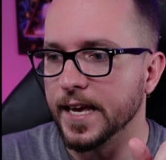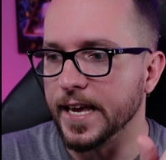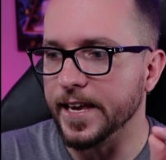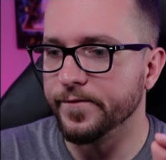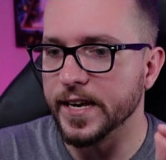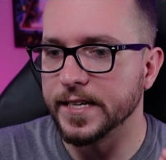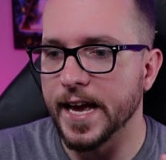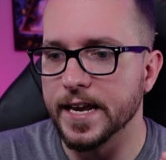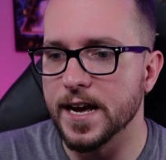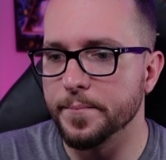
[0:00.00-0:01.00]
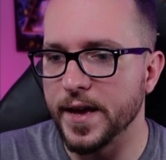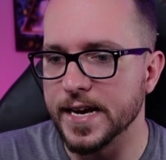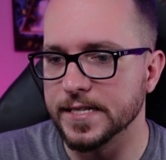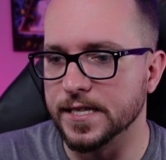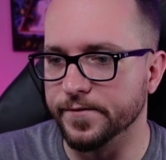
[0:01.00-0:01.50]
If it cannot
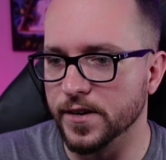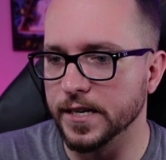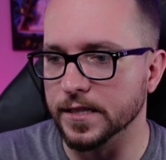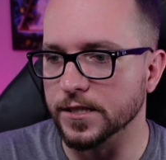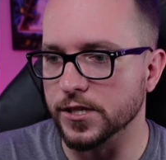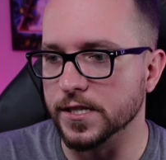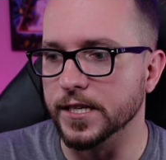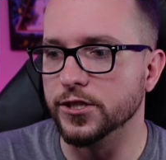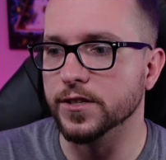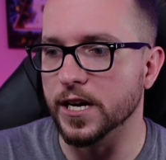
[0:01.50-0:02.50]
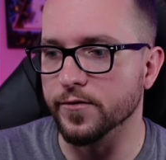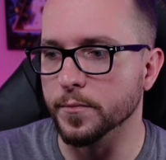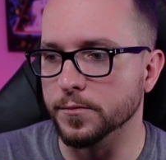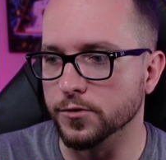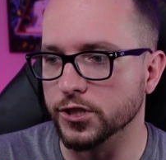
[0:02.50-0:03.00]
pass the funding legislation, the
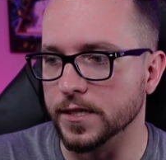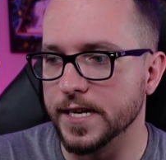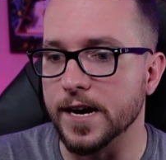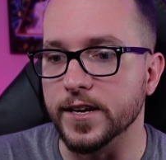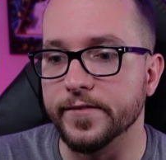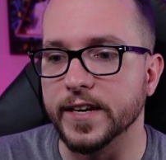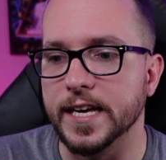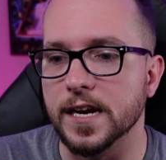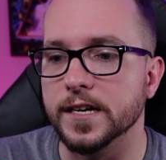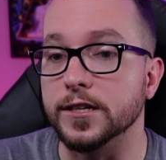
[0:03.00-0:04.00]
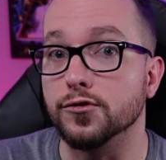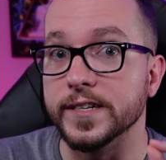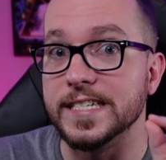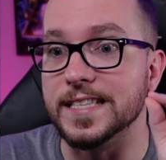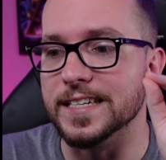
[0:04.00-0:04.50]
government will shut down. If it cannot
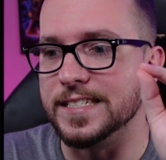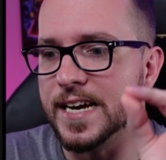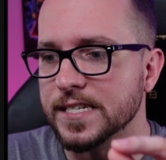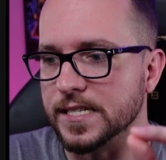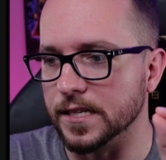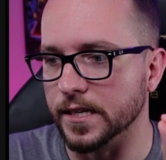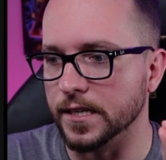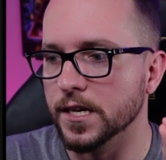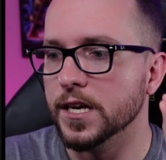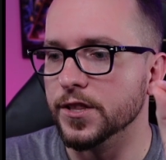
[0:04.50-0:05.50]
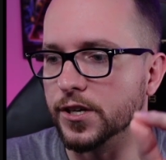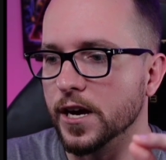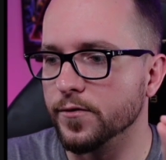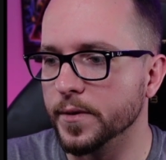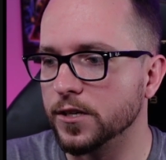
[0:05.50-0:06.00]
increase the debt ceiling, the
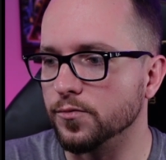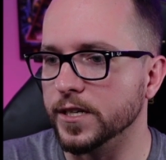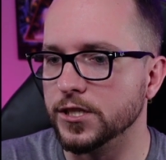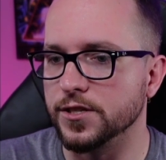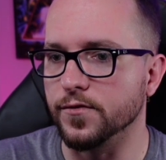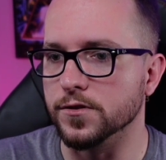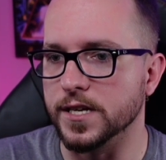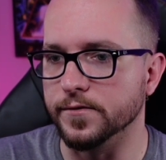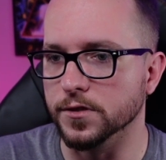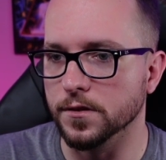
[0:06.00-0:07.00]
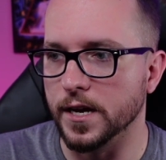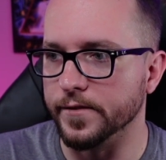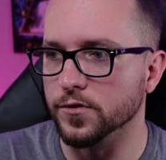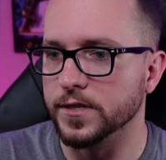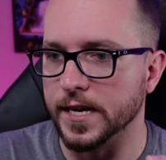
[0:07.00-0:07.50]
government could reach its first
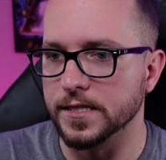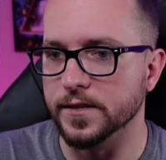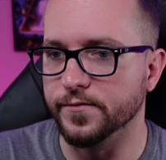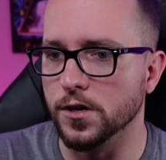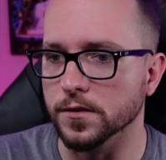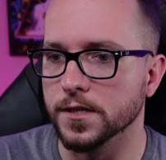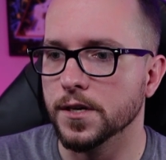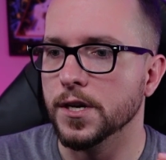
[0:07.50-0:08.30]
ever debt default.